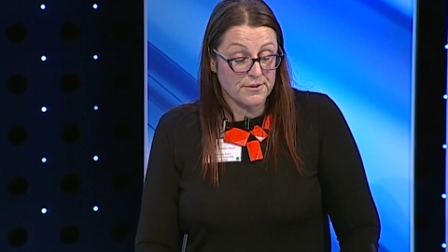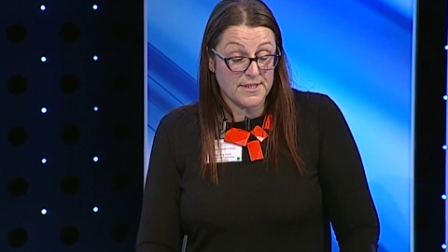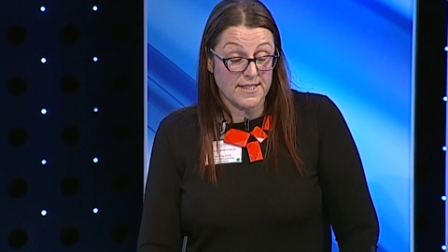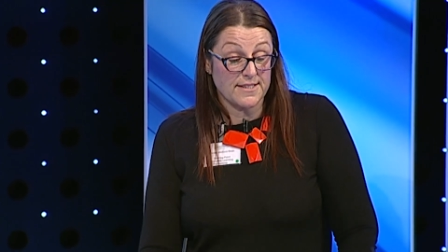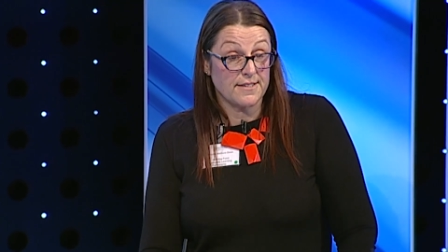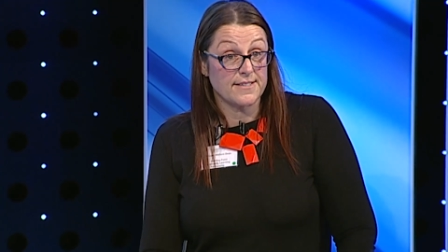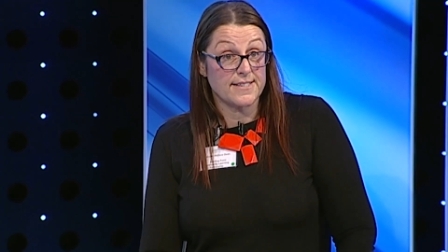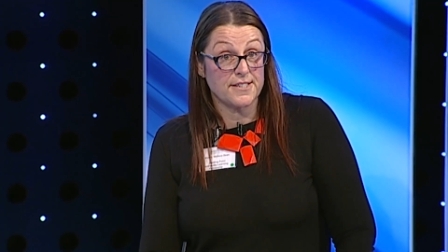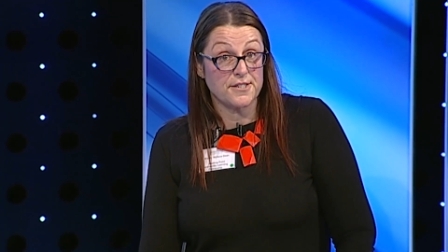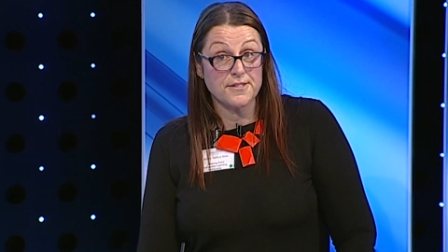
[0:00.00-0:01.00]
through attending our
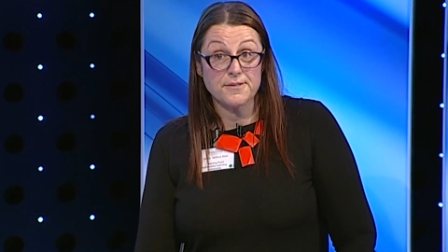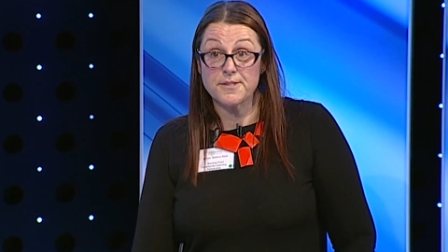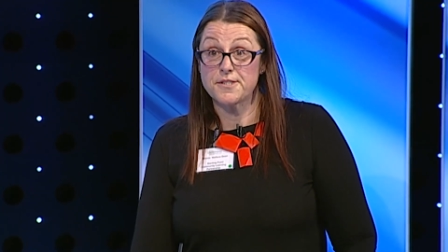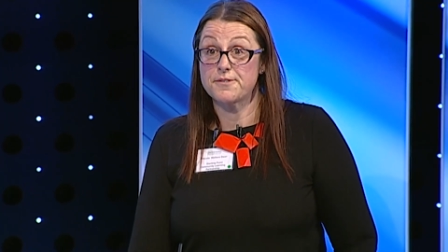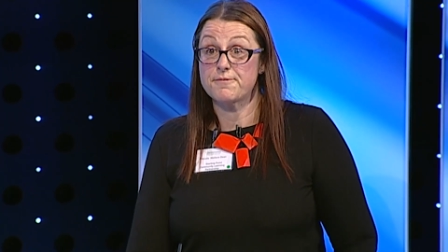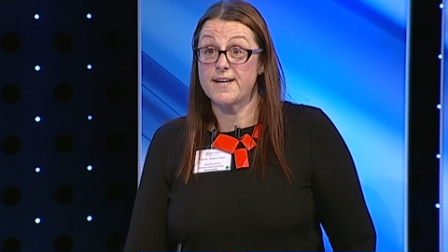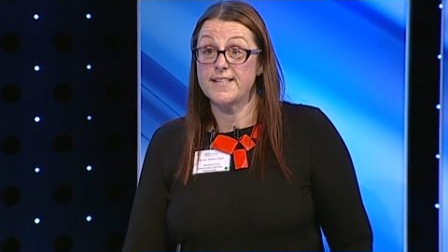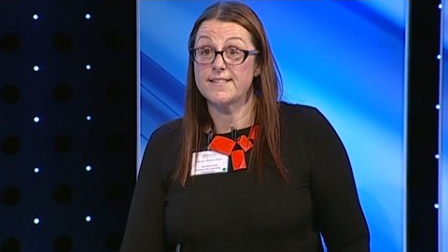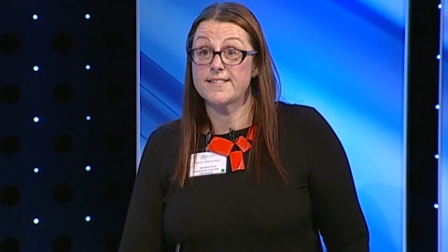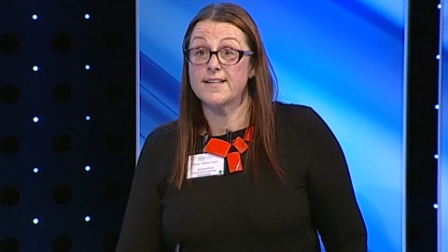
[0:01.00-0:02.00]
sessions, which is
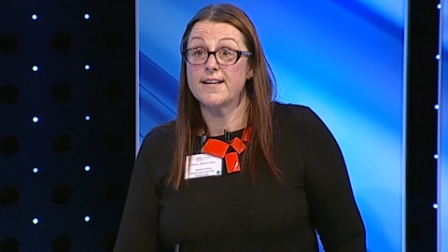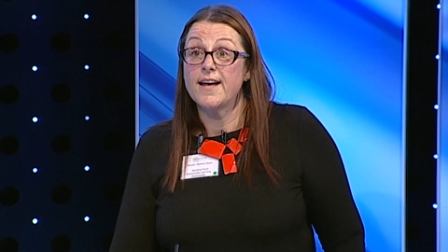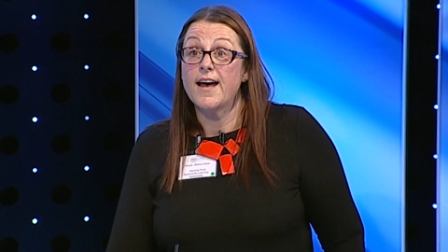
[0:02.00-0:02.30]
great.